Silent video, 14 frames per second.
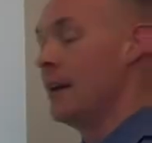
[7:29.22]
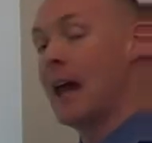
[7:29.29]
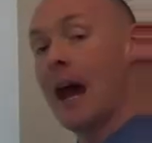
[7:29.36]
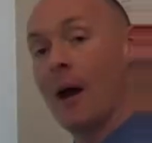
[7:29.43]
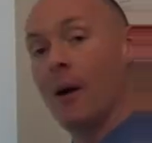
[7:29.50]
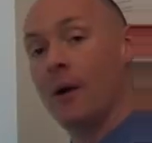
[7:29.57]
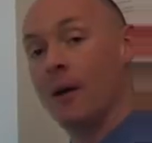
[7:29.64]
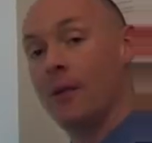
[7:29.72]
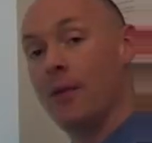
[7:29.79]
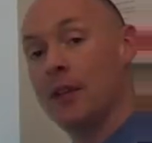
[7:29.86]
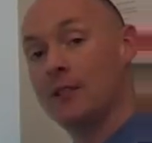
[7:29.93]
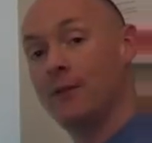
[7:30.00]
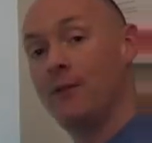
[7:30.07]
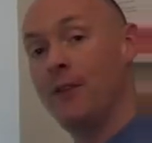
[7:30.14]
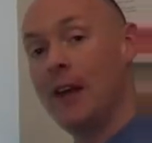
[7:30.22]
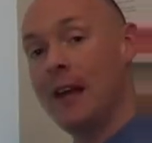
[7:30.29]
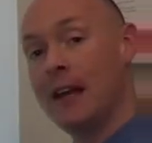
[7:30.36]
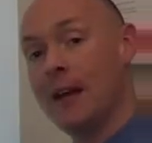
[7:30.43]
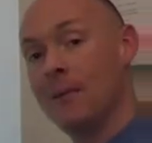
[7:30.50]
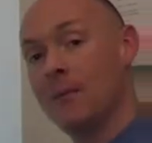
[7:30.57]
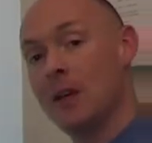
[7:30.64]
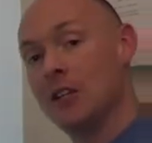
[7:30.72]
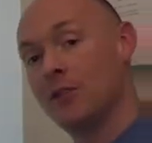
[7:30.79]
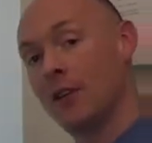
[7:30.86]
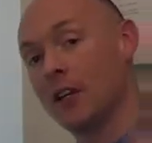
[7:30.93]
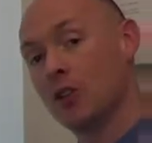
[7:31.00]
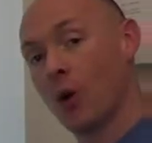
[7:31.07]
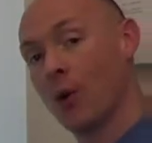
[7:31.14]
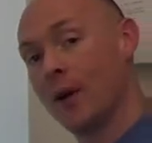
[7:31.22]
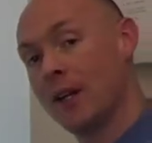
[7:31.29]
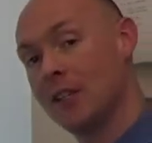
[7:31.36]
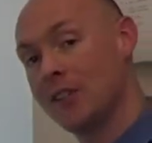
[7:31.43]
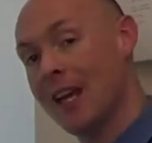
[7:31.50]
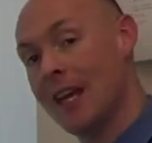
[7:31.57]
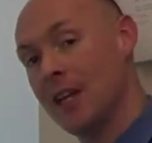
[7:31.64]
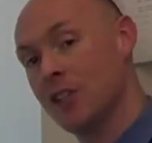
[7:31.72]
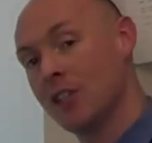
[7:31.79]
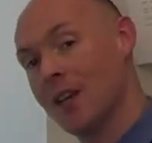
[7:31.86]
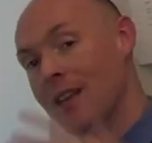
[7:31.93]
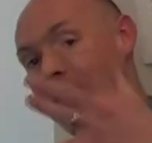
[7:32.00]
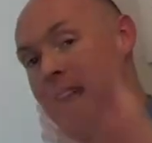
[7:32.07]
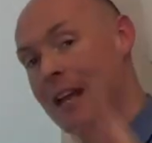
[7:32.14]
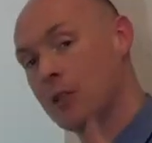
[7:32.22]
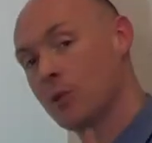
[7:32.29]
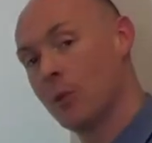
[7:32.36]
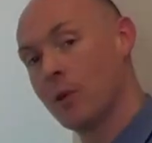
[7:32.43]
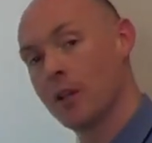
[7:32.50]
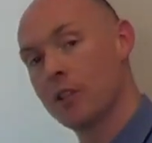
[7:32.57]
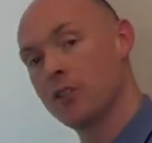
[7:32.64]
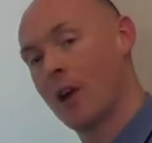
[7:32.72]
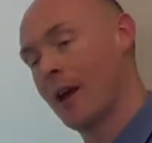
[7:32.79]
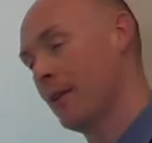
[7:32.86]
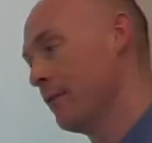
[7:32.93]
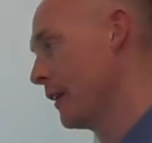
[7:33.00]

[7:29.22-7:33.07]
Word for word: Now, this V is Victoria's age, and that's what we're going to try to